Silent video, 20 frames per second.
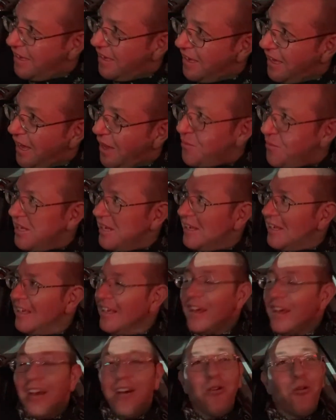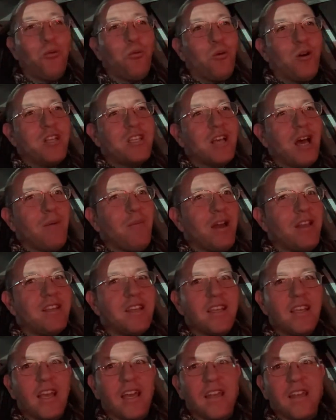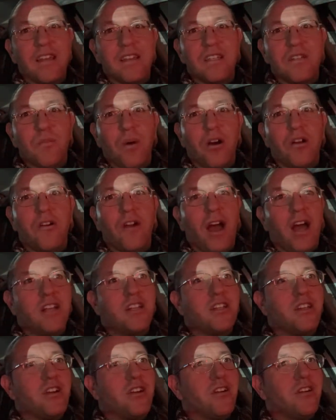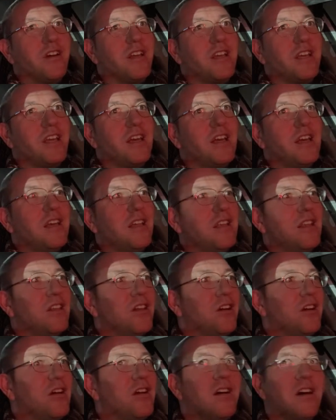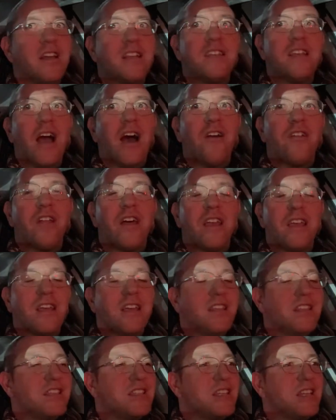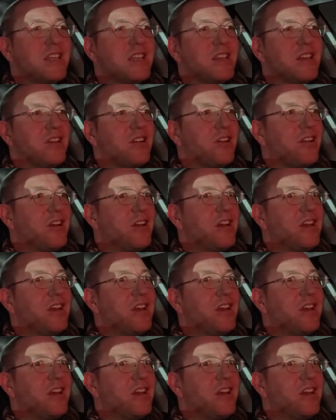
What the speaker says: I mean, one time I did get in a small crash here, like in the down like in the city here,